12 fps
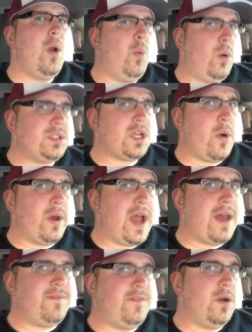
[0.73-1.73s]
What's going
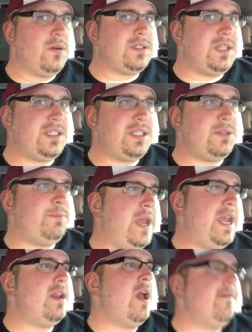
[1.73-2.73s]
on, folks? This is
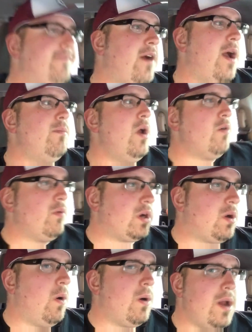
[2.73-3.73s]
Pete from
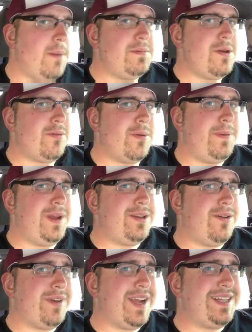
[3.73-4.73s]
Record, Upload, Repeat.
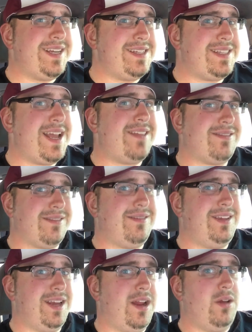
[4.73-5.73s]
Don't forget to hit that,
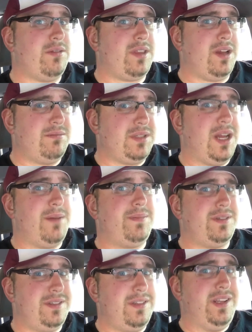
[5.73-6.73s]
you know, thumbs up
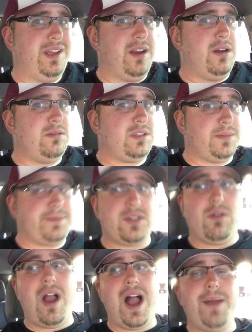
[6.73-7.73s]
and, you know,
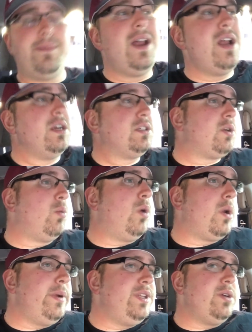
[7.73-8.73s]
subscribe. So
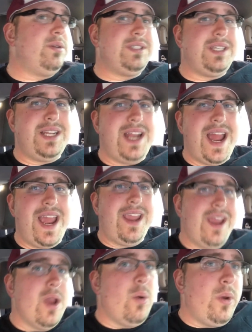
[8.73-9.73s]
what are we doing
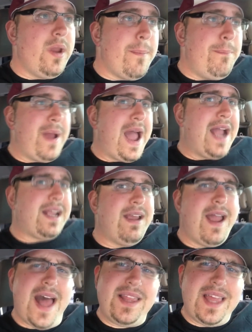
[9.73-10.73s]
today? We are back
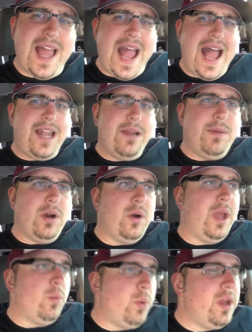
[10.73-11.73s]
at the Alamo,
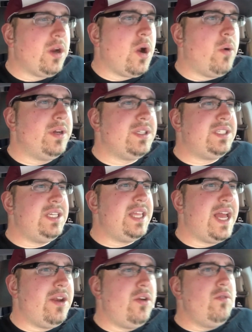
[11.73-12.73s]
and we are going to see
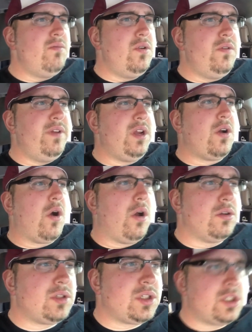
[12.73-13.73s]
that new movie
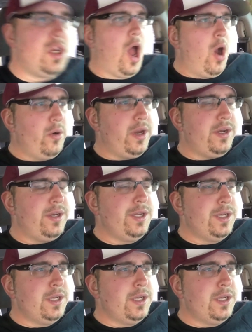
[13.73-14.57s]
called Snowden.